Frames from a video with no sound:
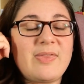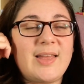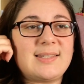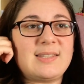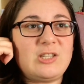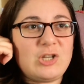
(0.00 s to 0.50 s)

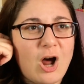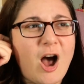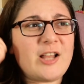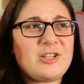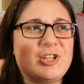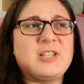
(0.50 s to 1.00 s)
That's
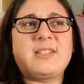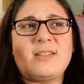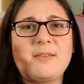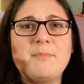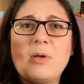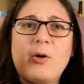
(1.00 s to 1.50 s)
not just
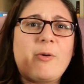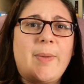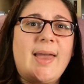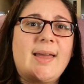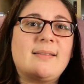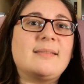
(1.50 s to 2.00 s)
the
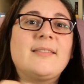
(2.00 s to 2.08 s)
milkman.